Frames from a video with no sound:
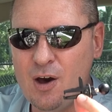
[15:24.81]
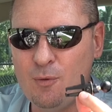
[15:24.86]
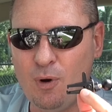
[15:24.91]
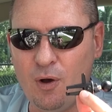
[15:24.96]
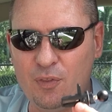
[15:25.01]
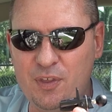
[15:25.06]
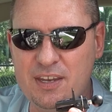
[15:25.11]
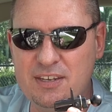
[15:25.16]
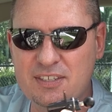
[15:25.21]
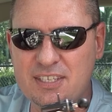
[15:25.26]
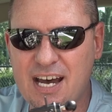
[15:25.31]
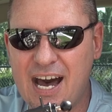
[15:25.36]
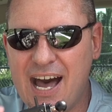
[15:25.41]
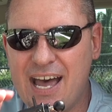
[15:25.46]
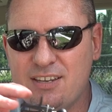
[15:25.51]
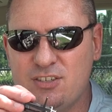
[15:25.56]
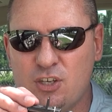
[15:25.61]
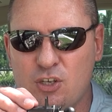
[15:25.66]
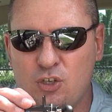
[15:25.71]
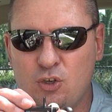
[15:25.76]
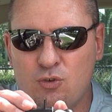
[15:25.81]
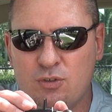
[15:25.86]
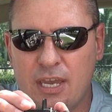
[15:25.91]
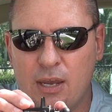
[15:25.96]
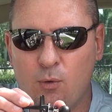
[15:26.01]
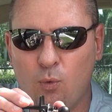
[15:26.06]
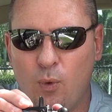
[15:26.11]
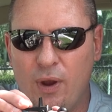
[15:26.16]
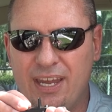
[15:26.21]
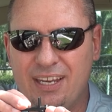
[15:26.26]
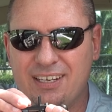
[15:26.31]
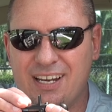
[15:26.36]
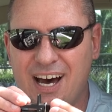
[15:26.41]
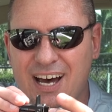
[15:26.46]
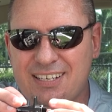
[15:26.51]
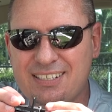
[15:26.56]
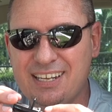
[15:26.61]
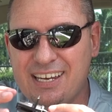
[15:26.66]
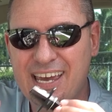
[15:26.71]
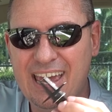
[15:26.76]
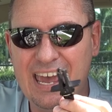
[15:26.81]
Well, these guys use a wing nut,